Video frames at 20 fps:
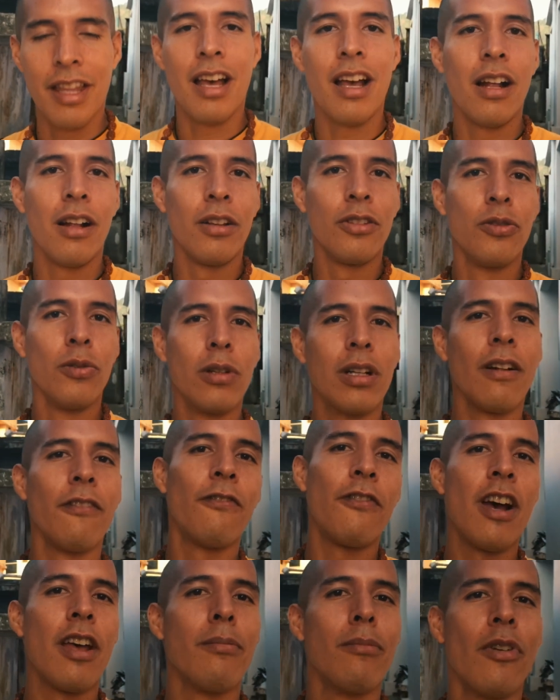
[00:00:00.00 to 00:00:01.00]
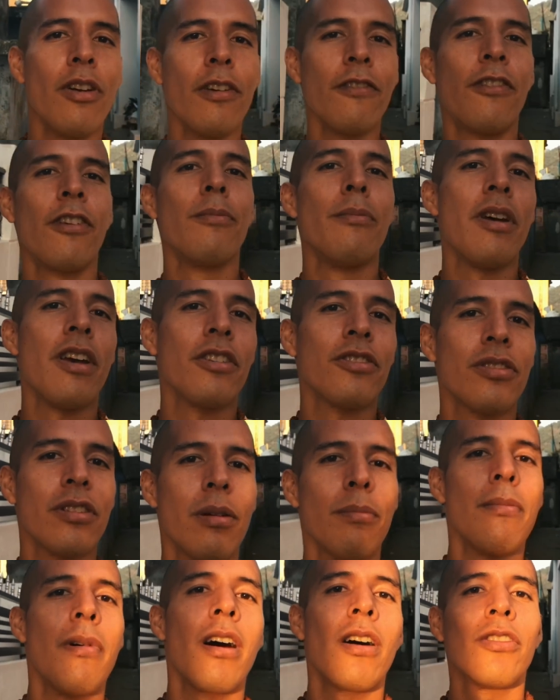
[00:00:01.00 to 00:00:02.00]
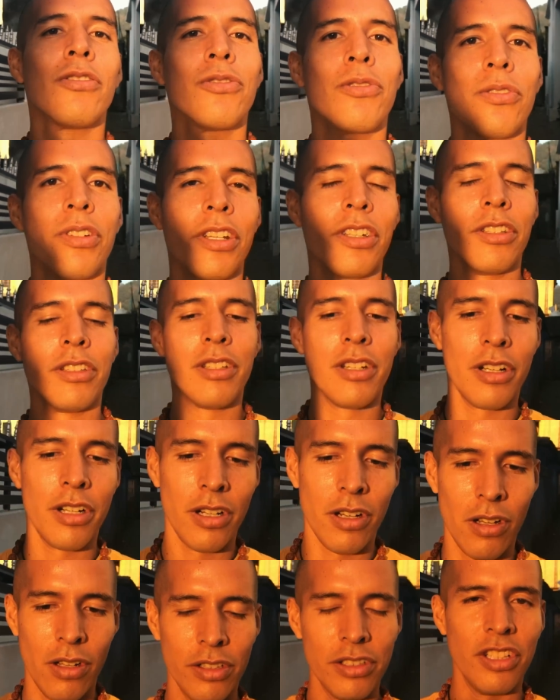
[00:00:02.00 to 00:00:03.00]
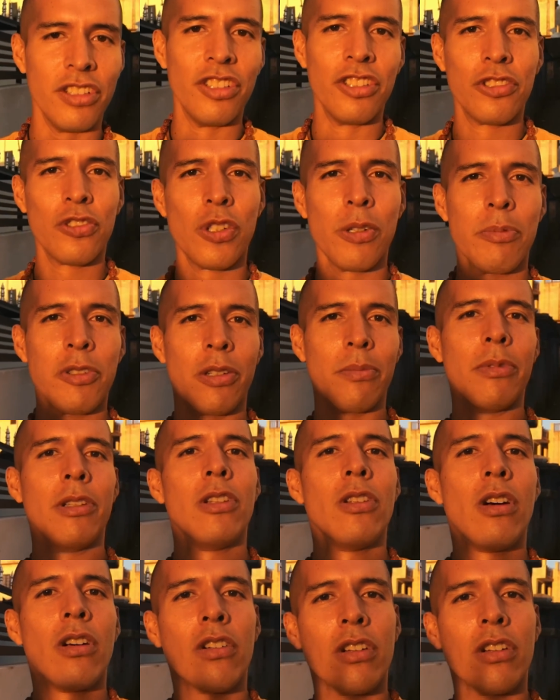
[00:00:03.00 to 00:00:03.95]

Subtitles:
And you can find more information about Surinder on the description below.